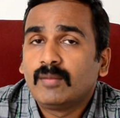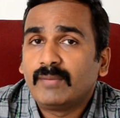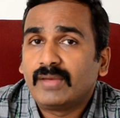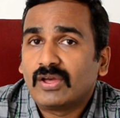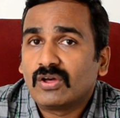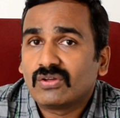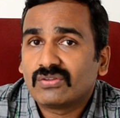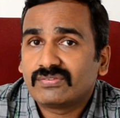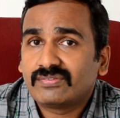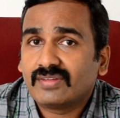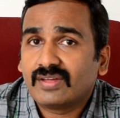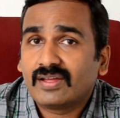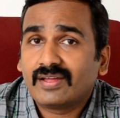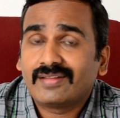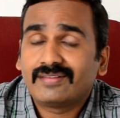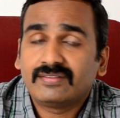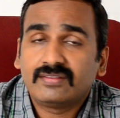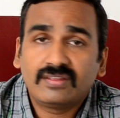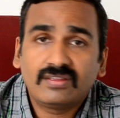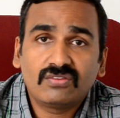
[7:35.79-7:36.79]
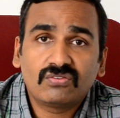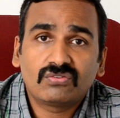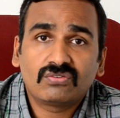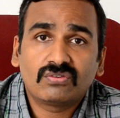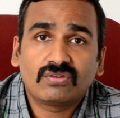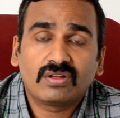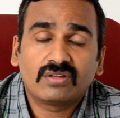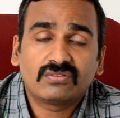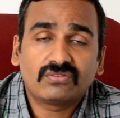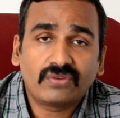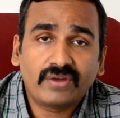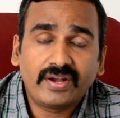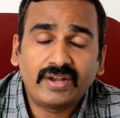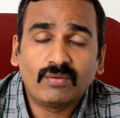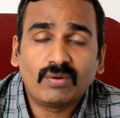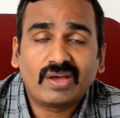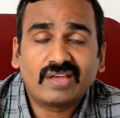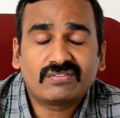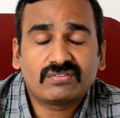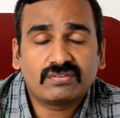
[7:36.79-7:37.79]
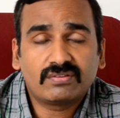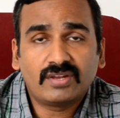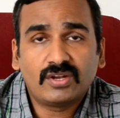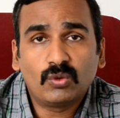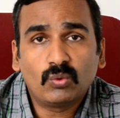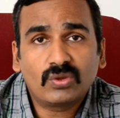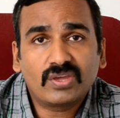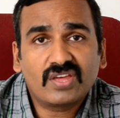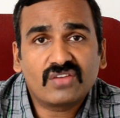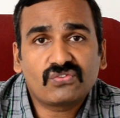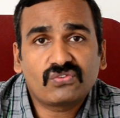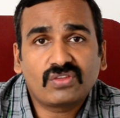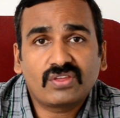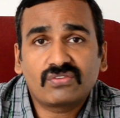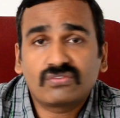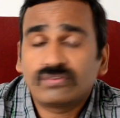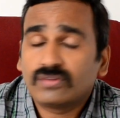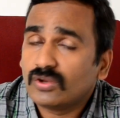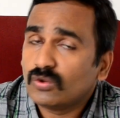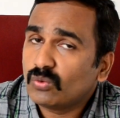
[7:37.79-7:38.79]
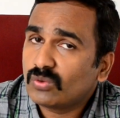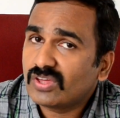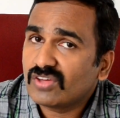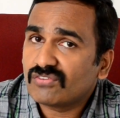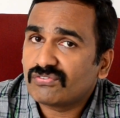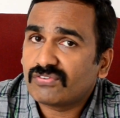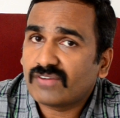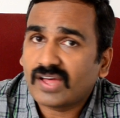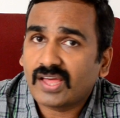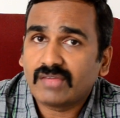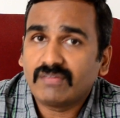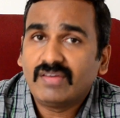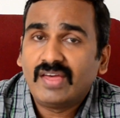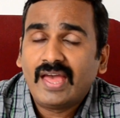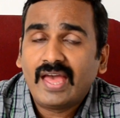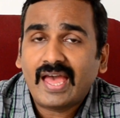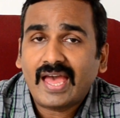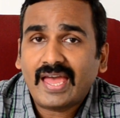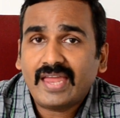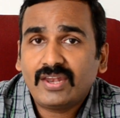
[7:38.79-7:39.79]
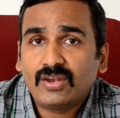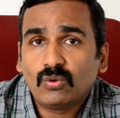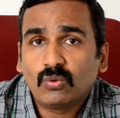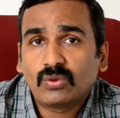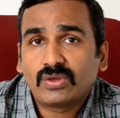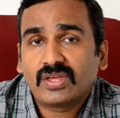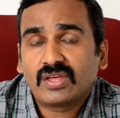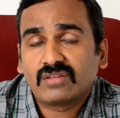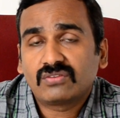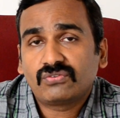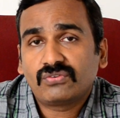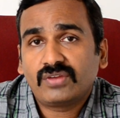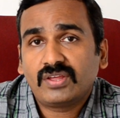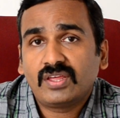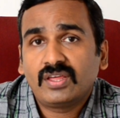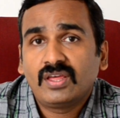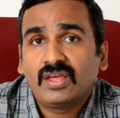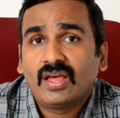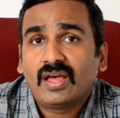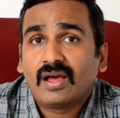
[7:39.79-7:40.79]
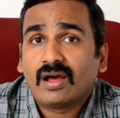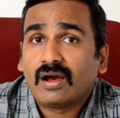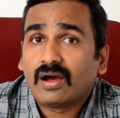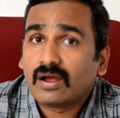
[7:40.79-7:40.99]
because these three devices, the Nokia 6, the Nokia 5 and Nokia 3,